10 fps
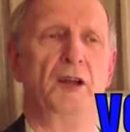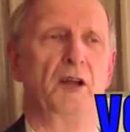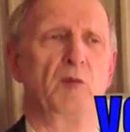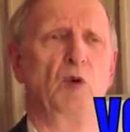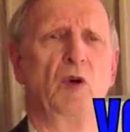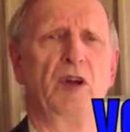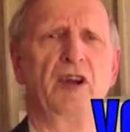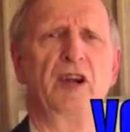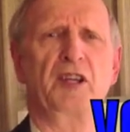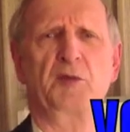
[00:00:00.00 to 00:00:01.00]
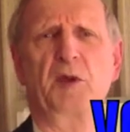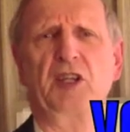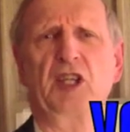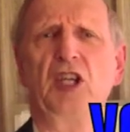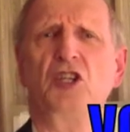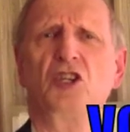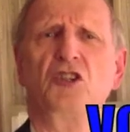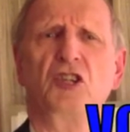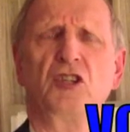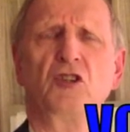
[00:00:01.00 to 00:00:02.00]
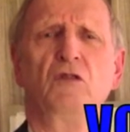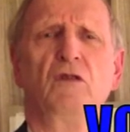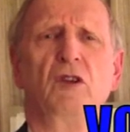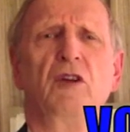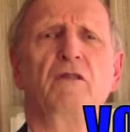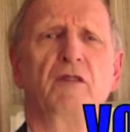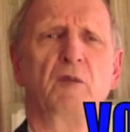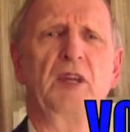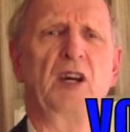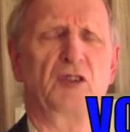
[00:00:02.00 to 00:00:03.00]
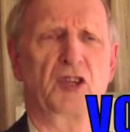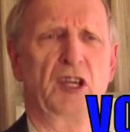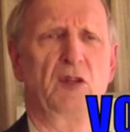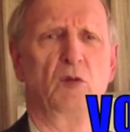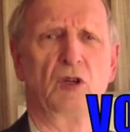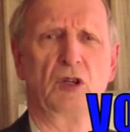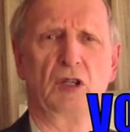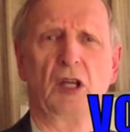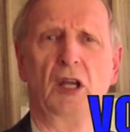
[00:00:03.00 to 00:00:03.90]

Number one are expectations that you've learned from the outside world.